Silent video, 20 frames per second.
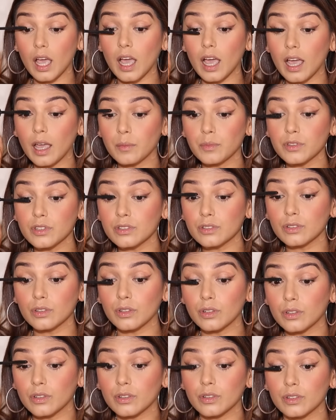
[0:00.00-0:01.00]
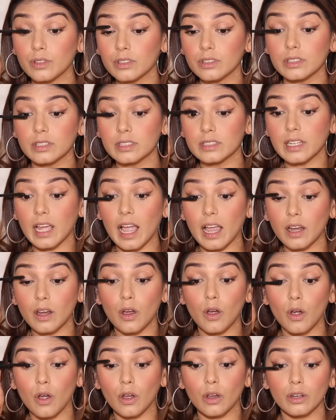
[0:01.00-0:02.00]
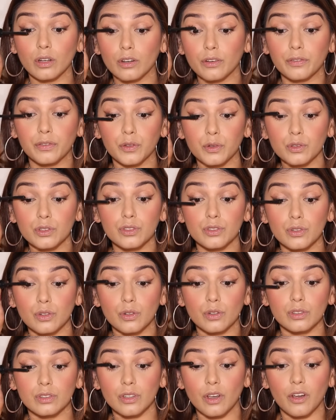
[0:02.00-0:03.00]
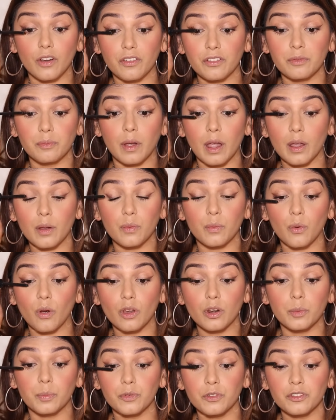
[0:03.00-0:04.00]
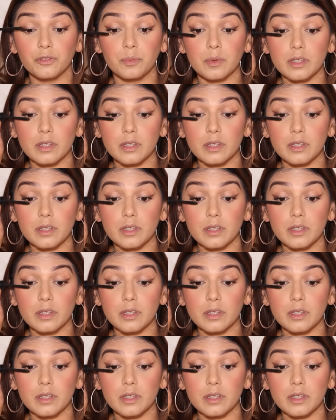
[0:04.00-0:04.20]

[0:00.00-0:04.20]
I'm just gonna stack on a few strokes of my waterproof